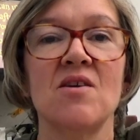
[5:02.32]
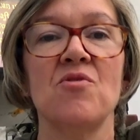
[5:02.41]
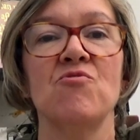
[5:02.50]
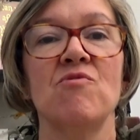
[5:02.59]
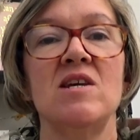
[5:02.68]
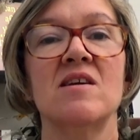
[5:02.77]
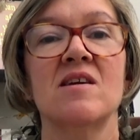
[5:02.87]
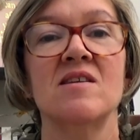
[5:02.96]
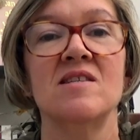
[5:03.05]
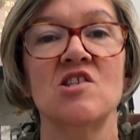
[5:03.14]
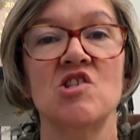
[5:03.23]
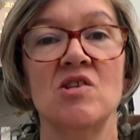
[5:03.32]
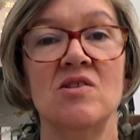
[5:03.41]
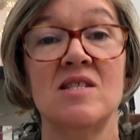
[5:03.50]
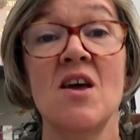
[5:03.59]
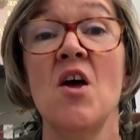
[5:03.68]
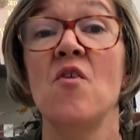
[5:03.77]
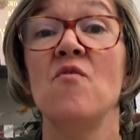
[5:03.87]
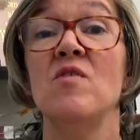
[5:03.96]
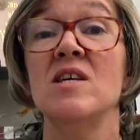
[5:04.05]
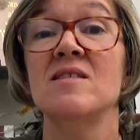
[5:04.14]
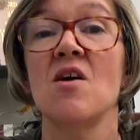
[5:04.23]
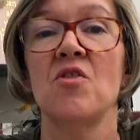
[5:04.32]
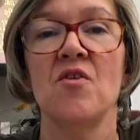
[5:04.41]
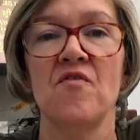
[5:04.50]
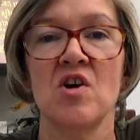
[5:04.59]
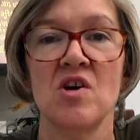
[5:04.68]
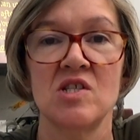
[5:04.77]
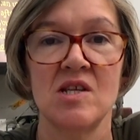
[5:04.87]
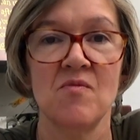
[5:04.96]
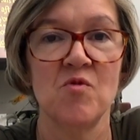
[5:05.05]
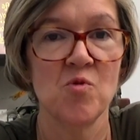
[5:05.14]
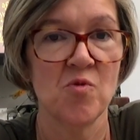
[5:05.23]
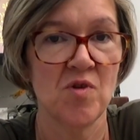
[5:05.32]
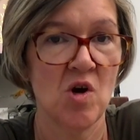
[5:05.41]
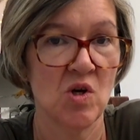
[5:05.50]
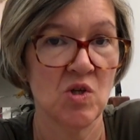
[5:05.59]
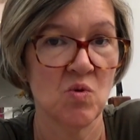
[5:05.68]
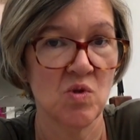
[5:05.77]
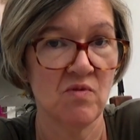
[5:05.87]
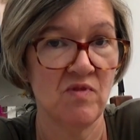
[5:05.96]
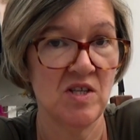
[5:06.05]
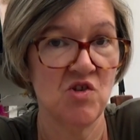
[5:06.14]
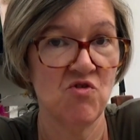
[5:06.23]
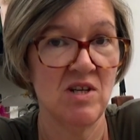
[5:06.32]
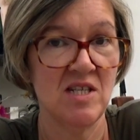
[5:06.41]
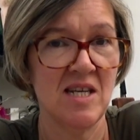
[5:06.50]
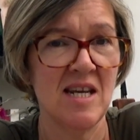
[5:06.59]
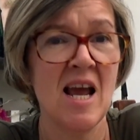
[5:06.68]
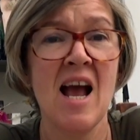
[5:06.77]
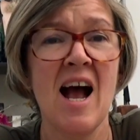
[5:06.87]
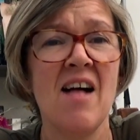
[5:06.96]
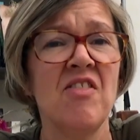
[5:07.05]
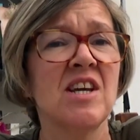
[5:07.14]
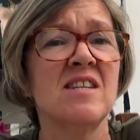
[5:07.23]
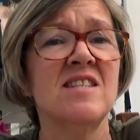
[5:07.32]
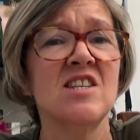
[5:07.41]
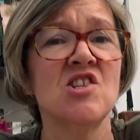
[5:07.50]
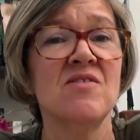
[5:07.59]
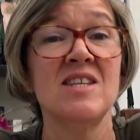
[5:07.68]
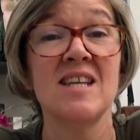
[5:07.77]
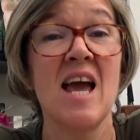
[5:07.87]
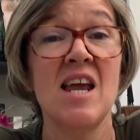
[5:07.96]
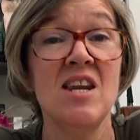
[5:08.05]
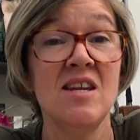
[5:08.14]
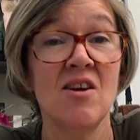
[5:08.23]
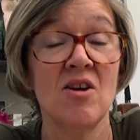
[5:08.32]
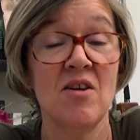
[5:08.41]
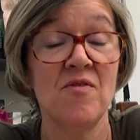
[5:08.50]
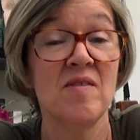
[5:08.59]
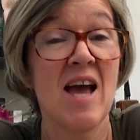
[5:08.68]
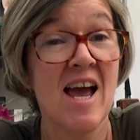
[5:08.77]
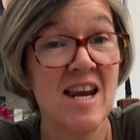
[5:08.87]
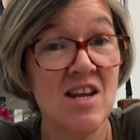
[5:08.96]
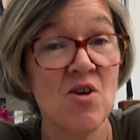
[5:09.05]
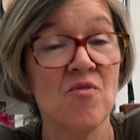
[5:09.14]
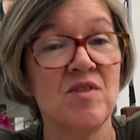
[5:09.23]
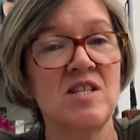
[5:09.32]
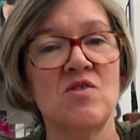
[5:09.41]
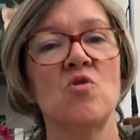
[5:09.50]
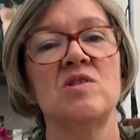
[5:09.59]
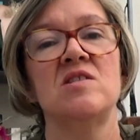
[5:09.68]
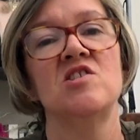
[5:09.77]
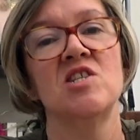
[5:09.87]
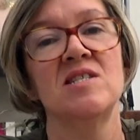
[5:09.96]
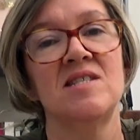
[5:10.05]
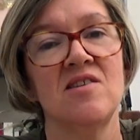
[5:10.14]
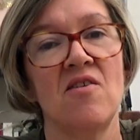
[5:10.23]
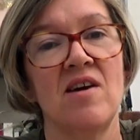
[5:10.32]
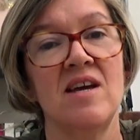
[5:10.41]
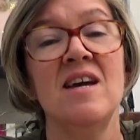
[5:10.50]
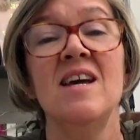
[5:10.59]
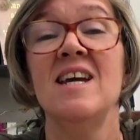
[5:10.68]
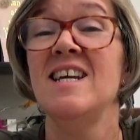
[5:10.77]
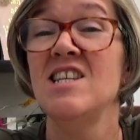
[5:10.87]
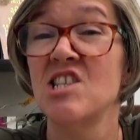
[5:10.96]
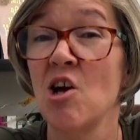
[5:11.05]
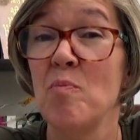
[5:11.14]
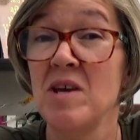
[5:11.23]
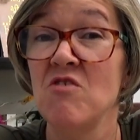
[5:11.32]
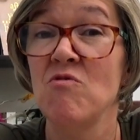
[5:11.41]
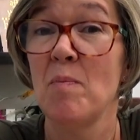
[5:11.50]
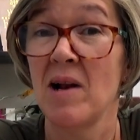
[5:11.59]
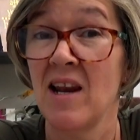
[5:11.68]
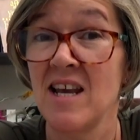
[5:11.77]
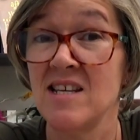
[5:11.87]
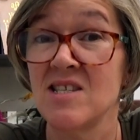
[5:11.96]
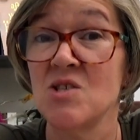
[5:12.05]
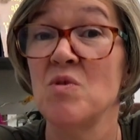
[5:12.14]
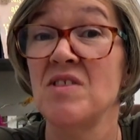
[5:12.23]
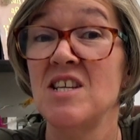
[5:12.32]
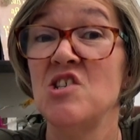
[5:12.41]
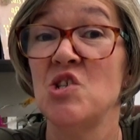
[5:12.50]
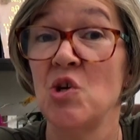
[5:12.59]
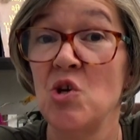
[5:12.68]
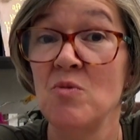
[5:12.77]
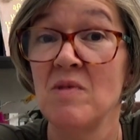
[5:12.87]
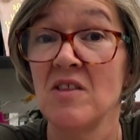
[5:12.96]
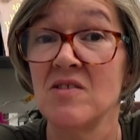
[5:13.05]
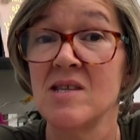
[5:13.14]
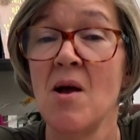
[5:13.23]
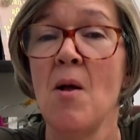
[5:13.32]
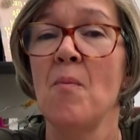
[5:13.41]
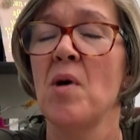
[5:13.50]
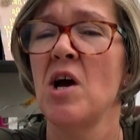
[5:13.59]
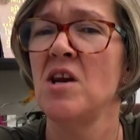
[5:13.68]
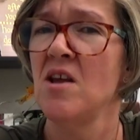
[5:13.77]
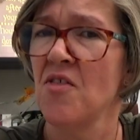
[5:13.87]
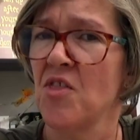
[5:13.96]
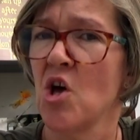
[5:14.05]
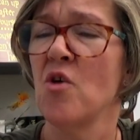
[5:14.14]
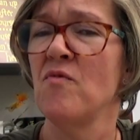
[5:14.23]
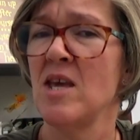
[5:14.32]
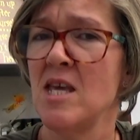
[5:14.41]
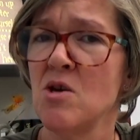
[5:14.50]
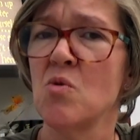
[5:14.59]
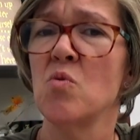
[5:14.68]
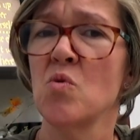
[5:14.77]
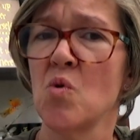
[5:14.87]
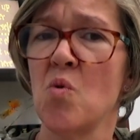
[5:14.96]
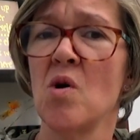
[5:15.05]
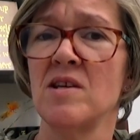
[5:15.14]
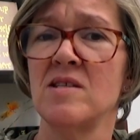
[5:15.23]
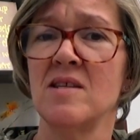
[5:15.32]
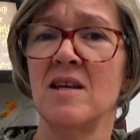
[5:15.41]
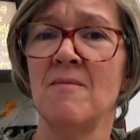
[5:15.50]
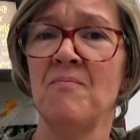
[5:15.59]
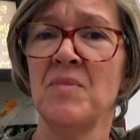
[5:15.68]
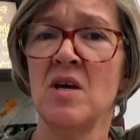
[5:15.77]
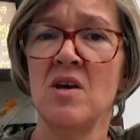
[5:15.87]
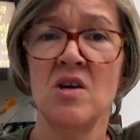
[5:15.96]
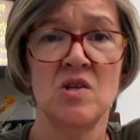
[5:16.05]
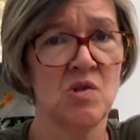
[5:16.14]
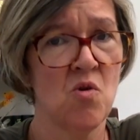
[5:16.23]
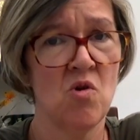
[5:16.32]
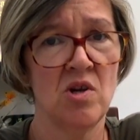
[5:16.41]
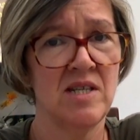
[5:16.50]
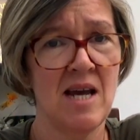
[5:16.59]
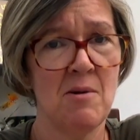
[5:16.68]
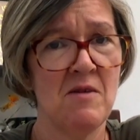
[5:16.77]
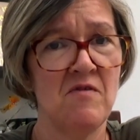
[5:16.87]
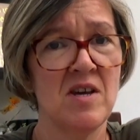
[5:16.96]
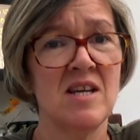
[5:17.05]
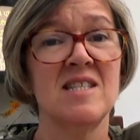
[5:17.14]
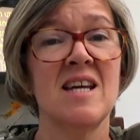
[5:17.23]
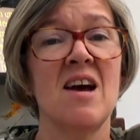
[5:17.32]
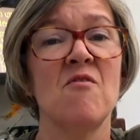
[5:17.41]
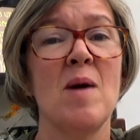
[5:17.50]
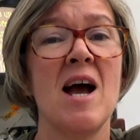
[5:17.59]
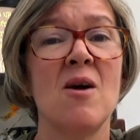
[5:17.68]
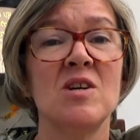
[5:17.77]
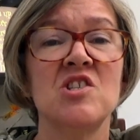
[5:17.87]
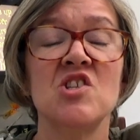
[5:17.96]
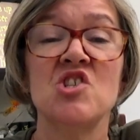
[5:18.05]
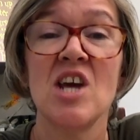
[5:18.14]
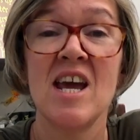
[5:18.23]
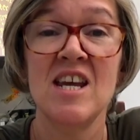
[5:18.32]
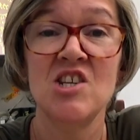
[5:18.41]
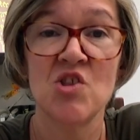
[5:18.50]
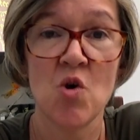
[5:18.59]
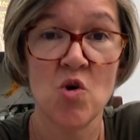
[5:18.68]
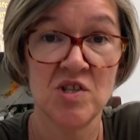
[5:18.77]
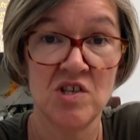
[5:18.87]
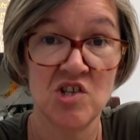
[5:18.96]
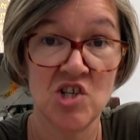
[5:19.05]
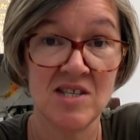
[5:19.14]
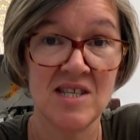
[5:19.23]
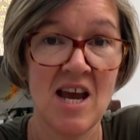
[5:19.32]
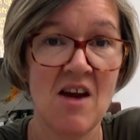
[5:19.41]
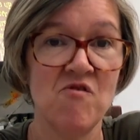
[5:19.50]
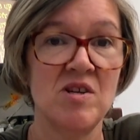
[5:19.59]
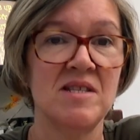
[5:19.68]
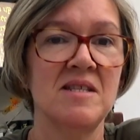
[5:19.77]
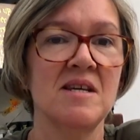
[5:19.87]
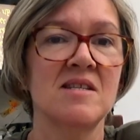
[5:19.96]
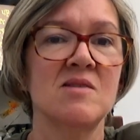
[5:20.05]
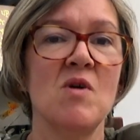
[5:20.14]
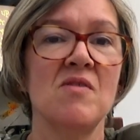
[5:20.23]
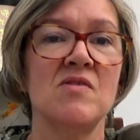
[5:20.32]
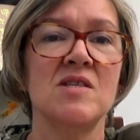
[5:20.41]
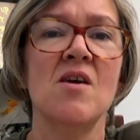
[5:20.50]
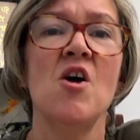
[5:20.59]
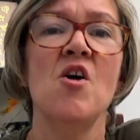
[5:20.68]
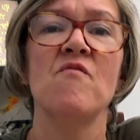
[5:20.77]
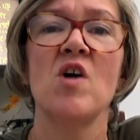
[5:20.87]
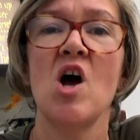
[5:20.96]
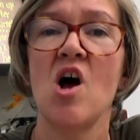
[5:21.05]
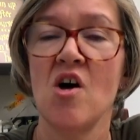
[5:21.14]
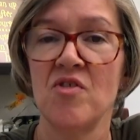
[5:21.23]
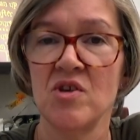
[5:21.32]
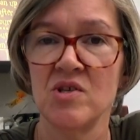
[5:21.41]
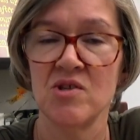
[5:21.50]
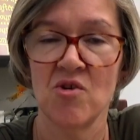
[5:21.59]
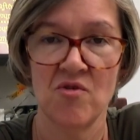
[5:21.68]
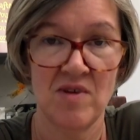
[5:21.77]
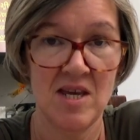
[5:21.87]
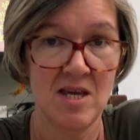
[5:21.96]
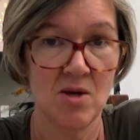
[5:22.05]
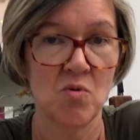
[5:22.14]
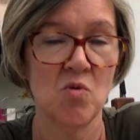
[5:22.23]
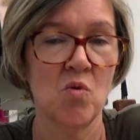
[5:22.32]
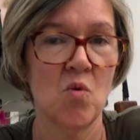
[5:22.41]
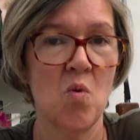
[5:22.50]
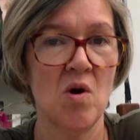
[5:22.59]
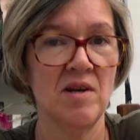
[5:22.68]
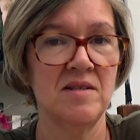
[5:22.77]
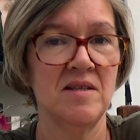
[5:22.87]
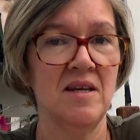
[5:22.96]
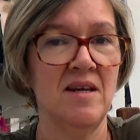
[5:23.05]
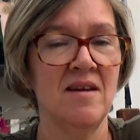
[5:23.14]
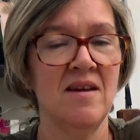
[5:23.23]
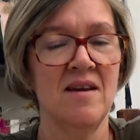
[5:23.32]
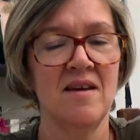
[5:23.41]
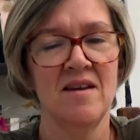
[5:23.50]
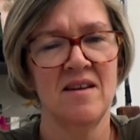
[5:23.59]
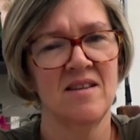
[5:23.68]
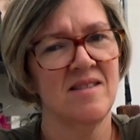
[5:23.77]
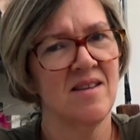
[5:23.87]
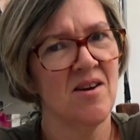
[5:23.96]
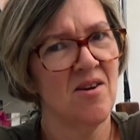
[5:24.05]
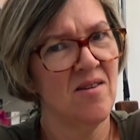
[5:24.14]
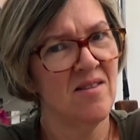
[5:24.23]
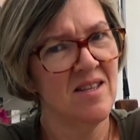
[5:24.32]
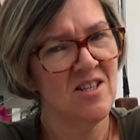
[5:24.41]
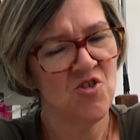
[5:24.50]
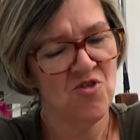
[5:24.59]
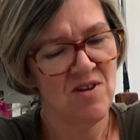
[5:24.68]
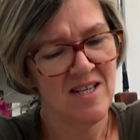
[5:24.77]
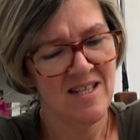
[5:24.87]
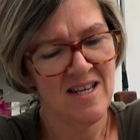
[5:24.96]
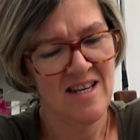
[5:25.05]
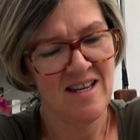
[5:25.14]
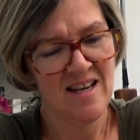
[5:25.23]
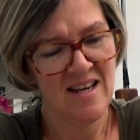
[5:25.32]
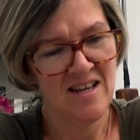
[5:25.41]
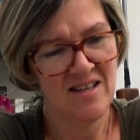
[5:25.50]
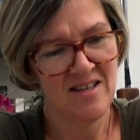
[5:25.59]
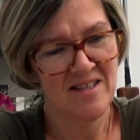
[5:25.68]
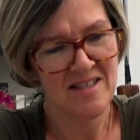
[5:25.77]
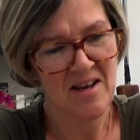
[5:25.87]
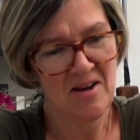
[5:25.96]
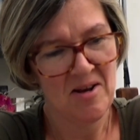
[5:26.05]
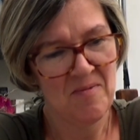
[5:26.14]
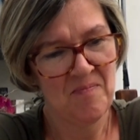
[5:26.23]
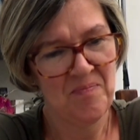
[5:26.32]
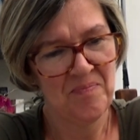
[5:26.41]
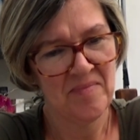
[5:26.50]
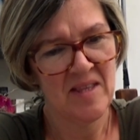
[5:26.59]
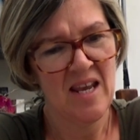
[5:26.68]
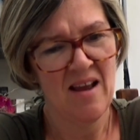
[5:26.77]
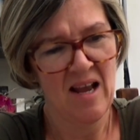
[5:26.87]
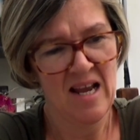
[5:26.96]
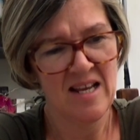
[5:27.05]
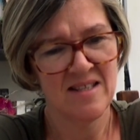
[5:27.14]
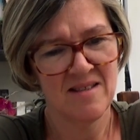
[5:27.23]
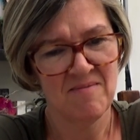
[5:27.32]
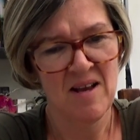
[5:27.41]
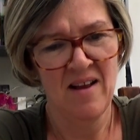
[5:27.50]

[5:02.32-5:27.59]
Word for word: three conditions, viz. the first and fourth articles of this treaty, and the condition that any, if any of these hostages die, he shall be replaced within two months by another of equal quality. Scotland, however, is to have power to change the hostages every six months for others of equal quality. So this treaty is, um, yeah, it's